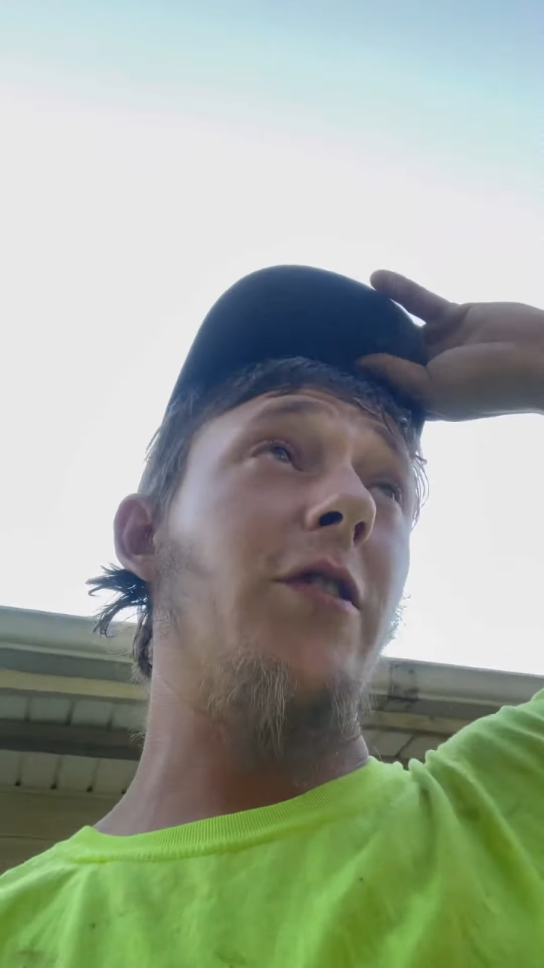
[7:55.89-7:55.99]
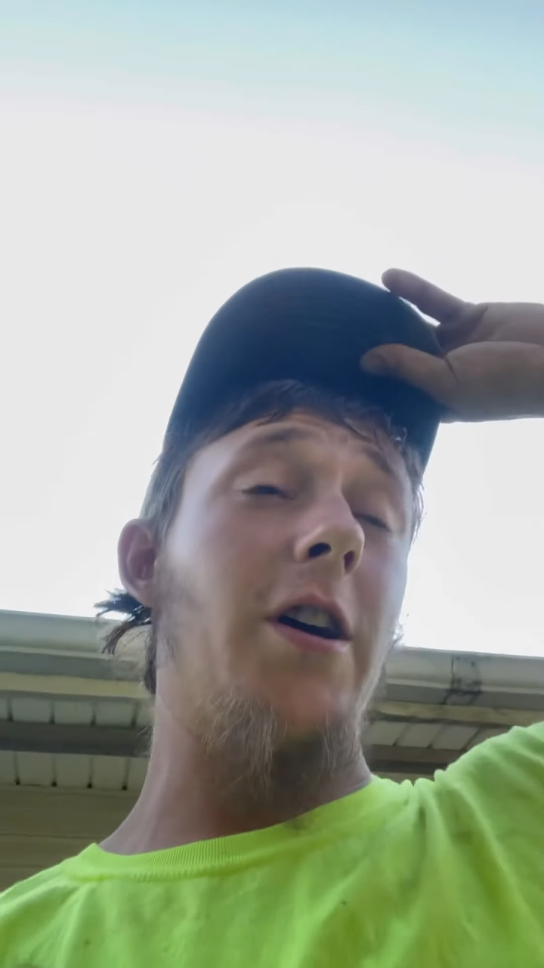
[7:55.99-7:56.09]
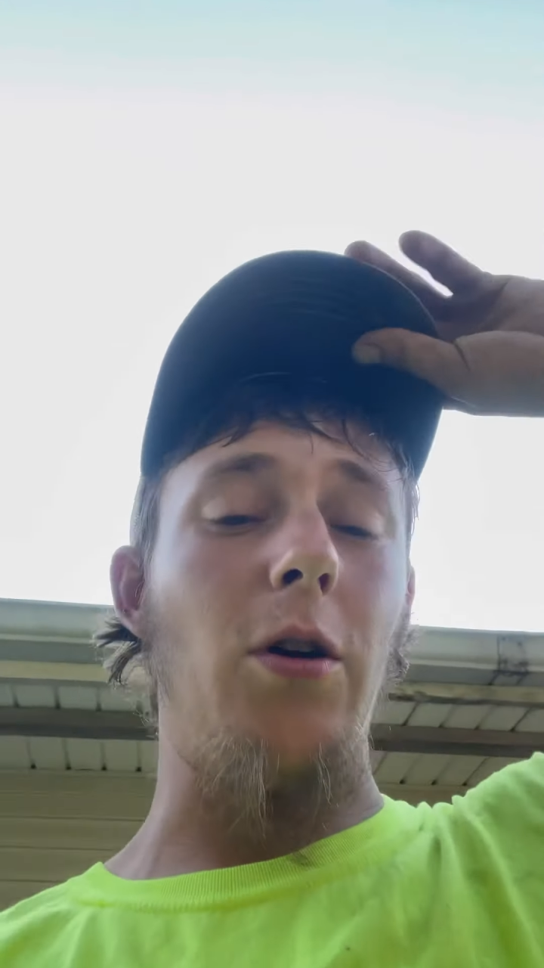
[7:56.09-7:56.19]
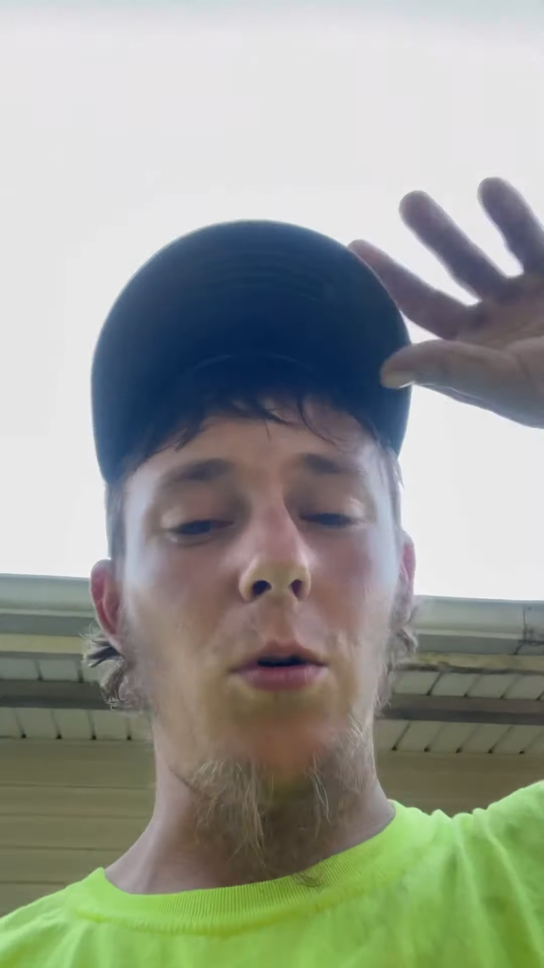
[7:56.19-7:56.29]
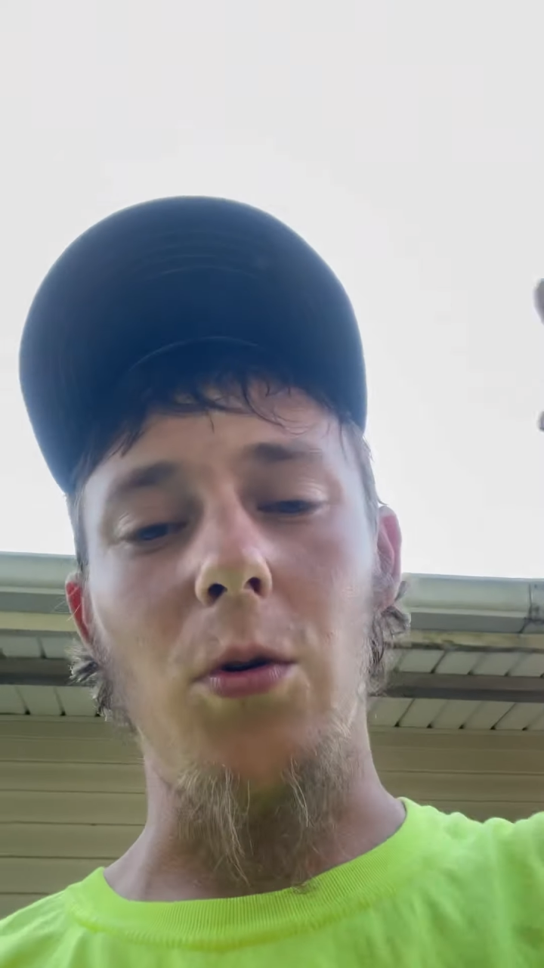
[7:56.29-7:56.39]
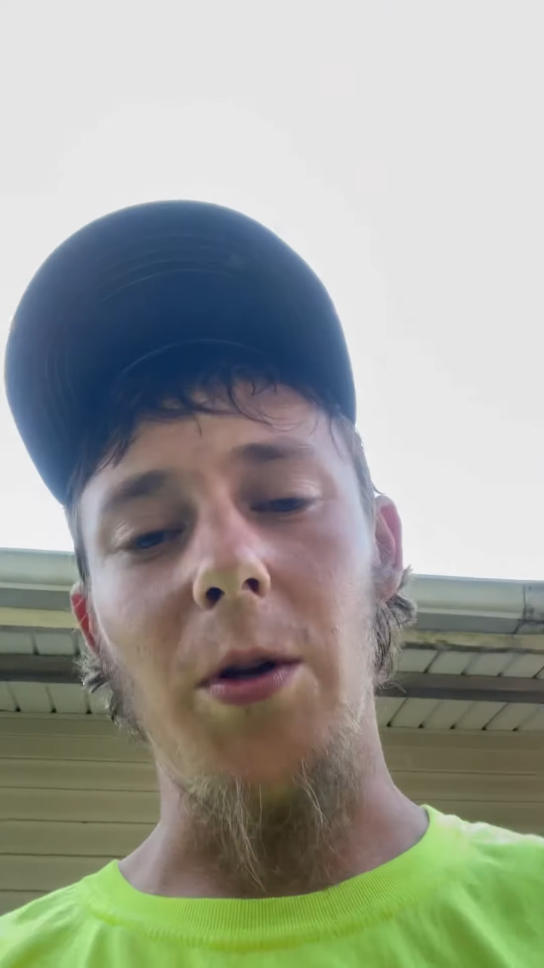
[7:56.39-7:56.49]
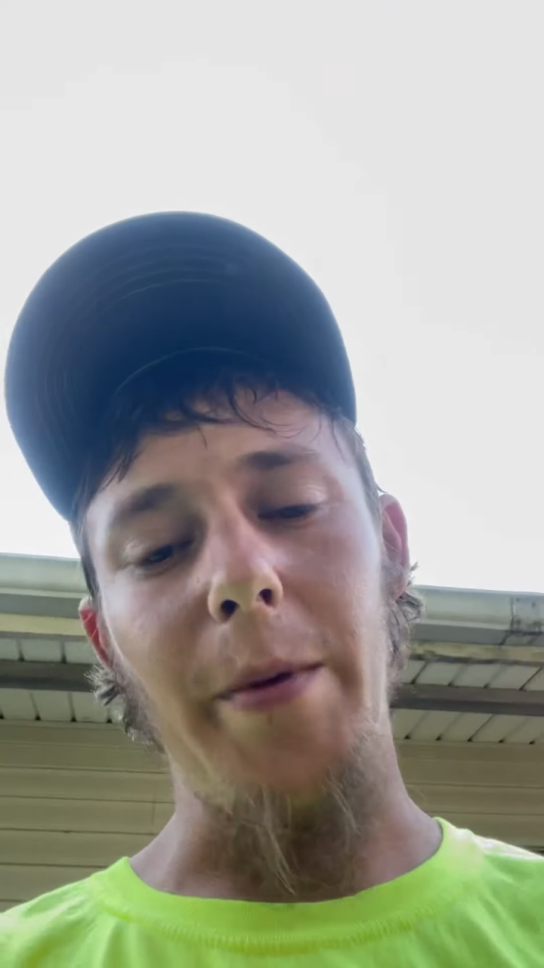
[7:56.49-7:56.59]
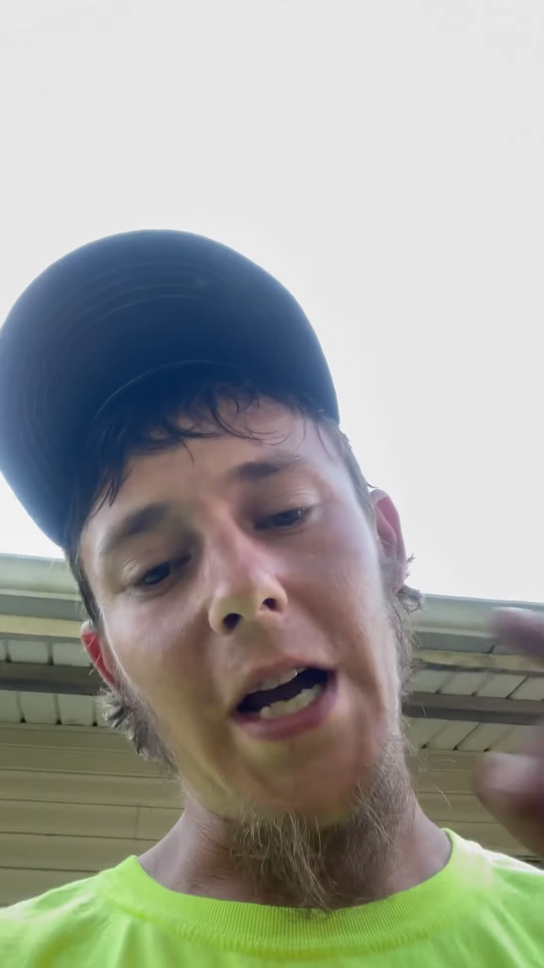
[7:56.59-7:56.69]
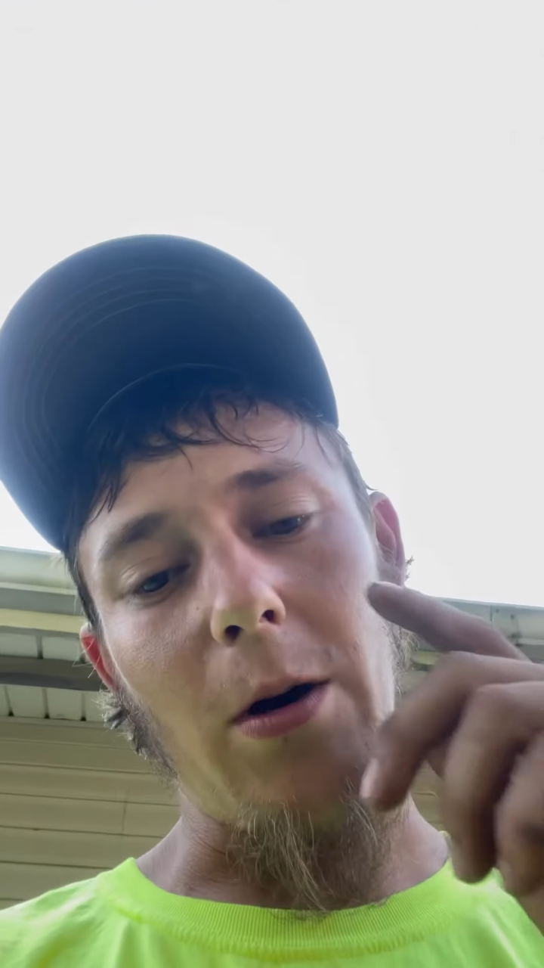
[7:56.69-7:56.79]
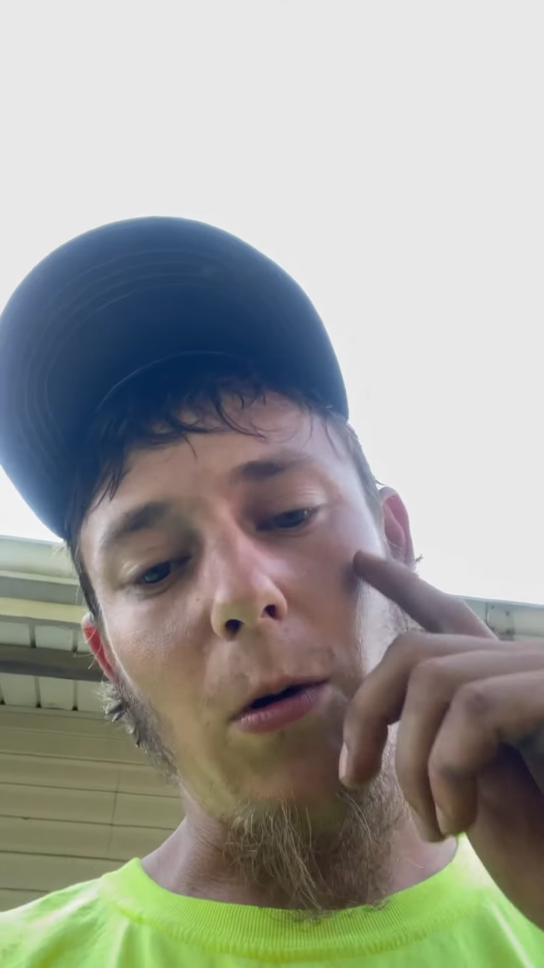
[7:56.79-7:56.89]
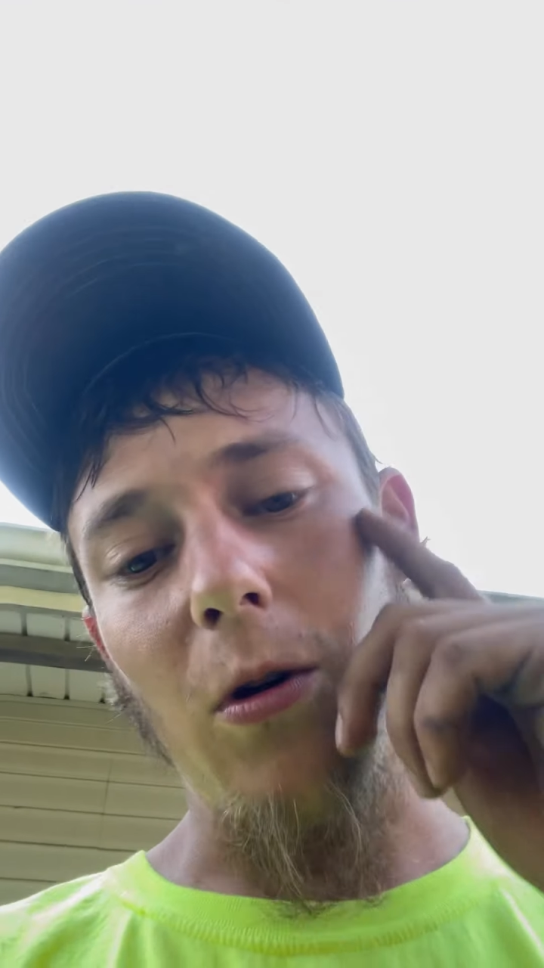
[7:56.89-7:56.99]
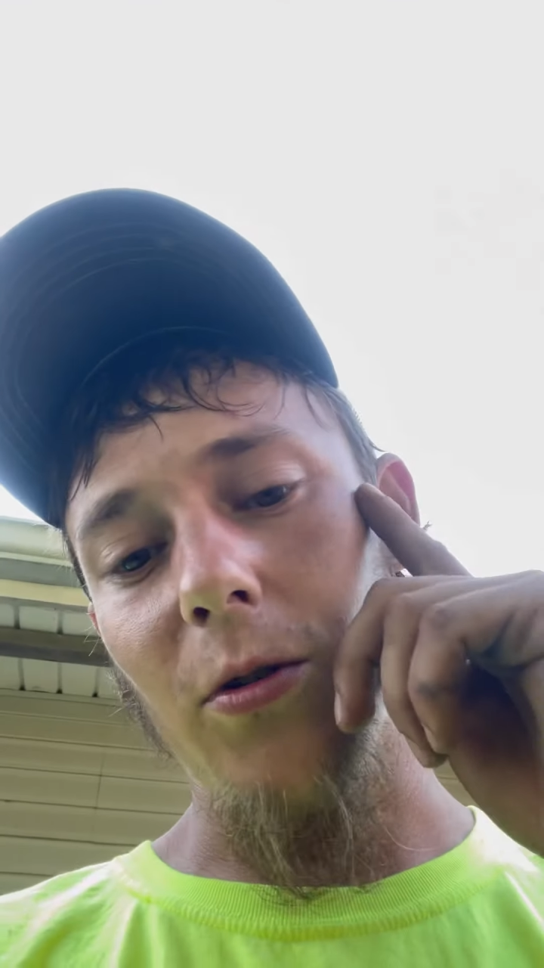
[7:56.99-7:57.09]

cut a hole in the back wall